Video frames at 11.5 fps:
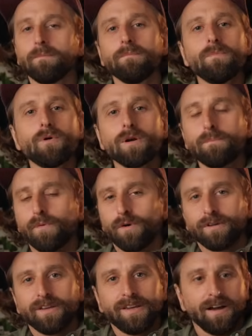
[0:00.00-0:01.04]
More
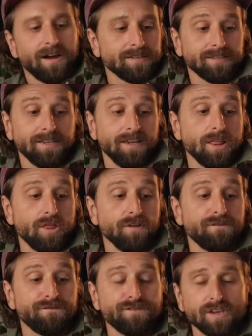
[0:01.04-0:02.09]
importantly, honestly, the
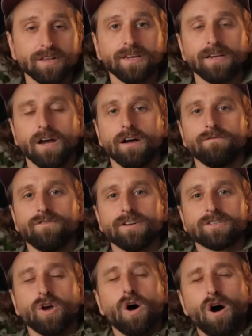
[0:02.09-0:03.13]
feeling of
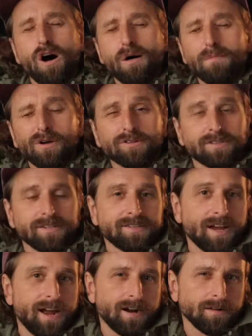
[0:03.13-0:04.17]
this almost
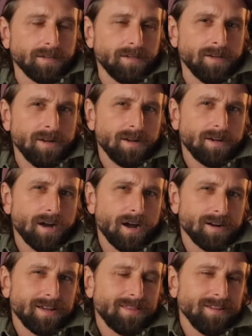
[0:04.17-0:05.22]
entirely
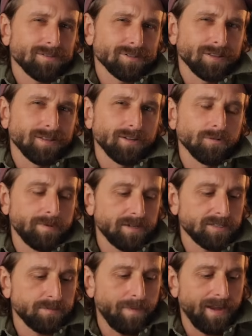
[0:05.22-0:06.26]
cotton. I think there's a little bit
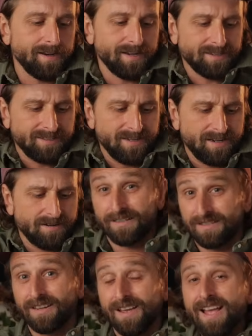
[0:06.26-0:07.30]
of spandex in it because it